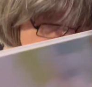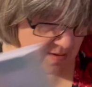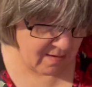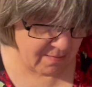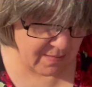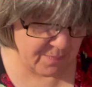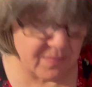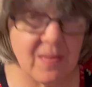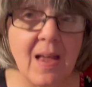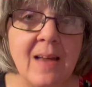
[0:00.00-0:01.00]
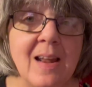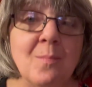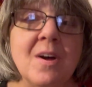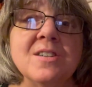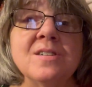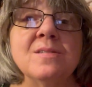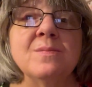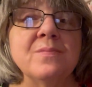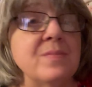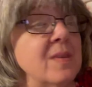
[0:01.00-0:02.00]
anyway, yeah, not much.
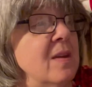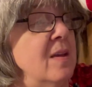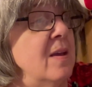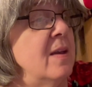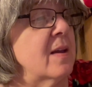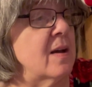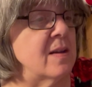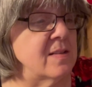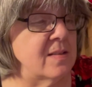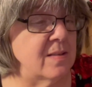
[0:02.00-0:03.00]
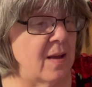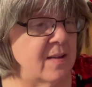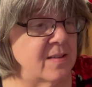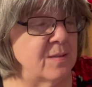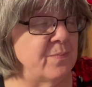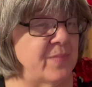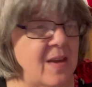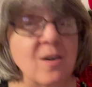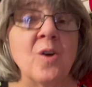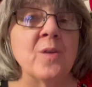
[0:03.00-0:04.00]
because
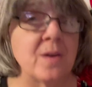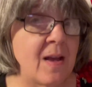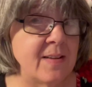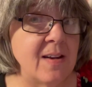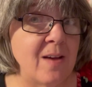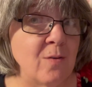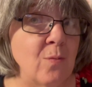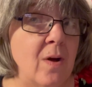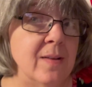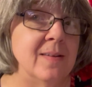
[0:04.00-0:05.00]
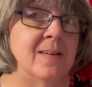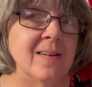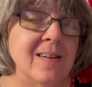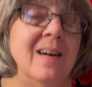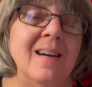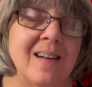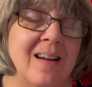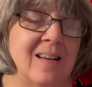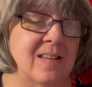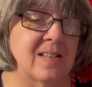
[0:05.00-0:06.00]
and earlier I did have a wallet in here
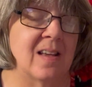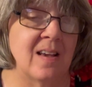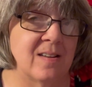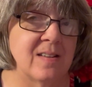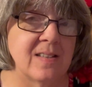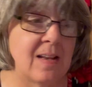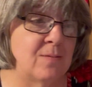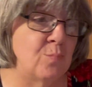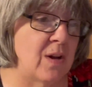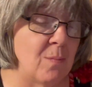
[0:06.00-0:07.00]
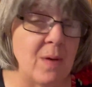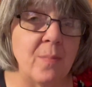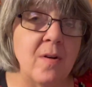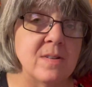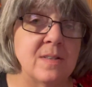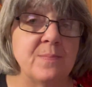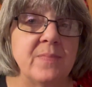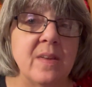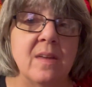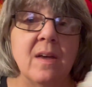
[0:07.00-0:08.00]
because I started bringing my purse.
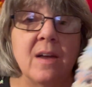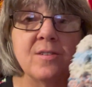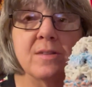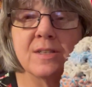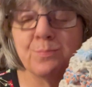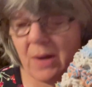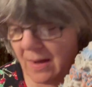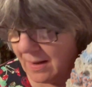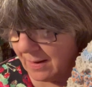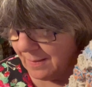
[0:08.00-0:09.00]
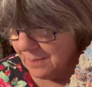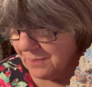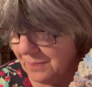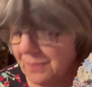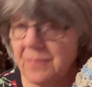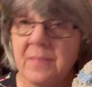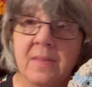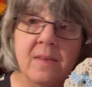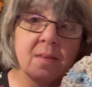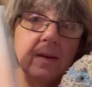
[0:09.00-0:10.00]
I took this bag
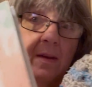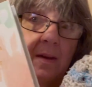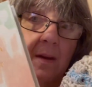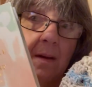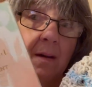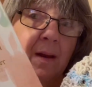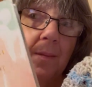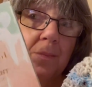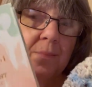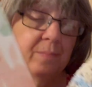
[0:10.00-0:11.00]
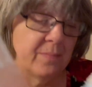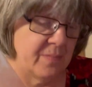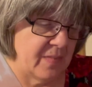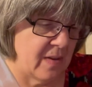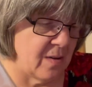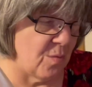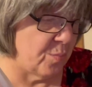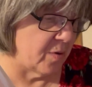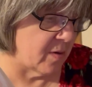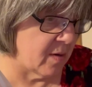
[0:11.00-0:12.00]
and grabbed a
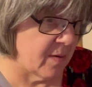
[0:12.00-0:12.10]
notebook.